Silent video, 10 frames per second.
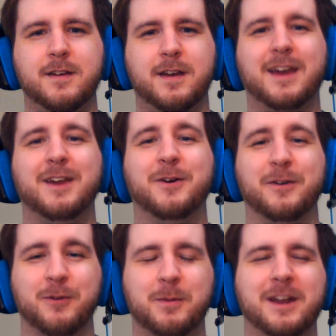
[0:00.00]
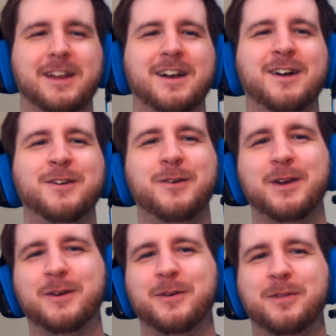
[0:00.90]
Heyo everybody, Haku
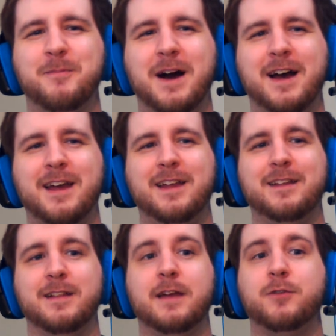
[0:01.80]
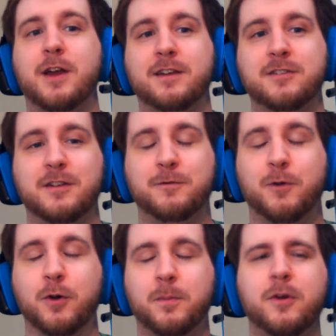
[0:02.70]
here with my live reaction
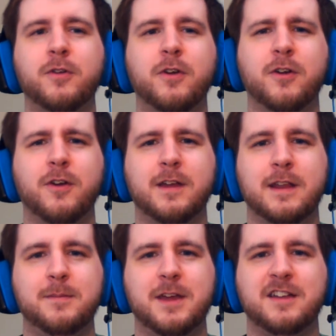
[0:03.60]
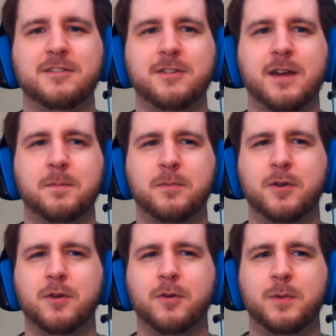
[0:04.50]
for Boku no Hero Academia
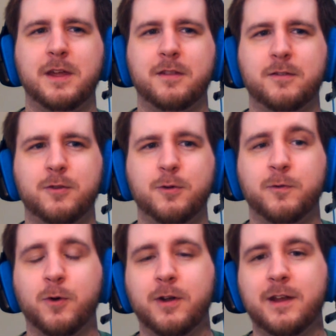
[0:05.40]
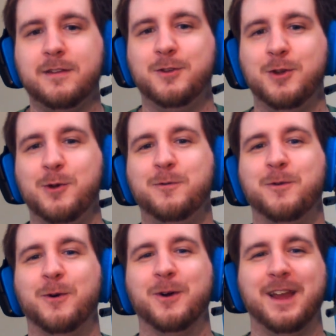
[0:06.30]
chapter 240?
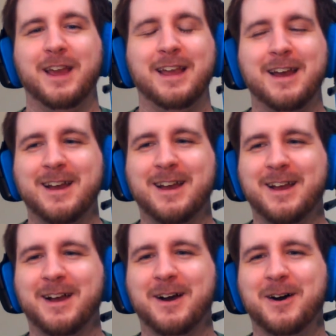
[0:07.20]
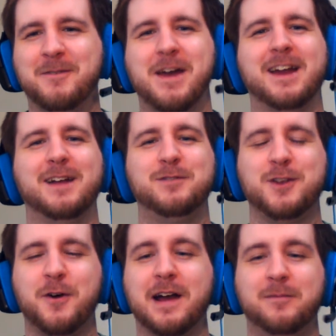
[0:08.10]
240. Oh man, I'm
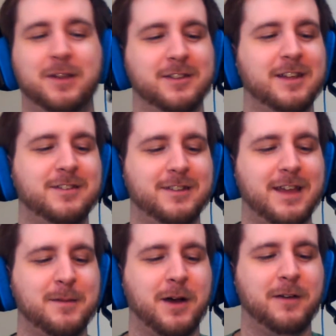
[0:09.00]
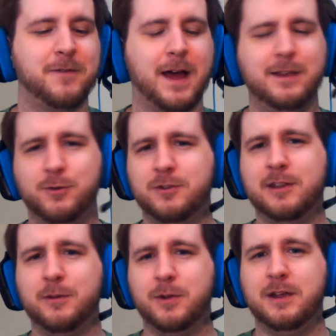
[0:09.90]
so hyped because I just came off, I
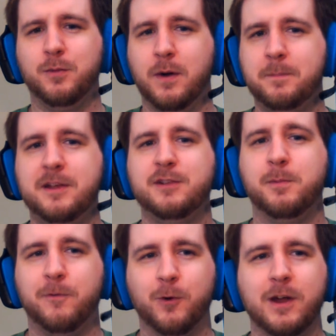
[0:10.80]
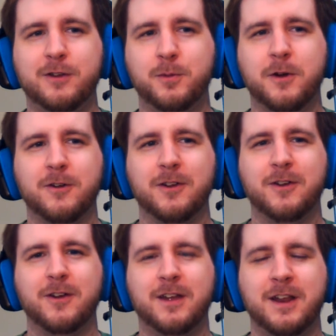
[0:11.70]
usually read One Piece before I do Boku no
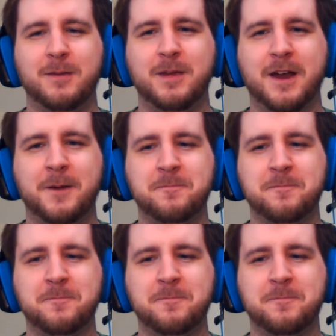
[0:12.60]
Hero Academia,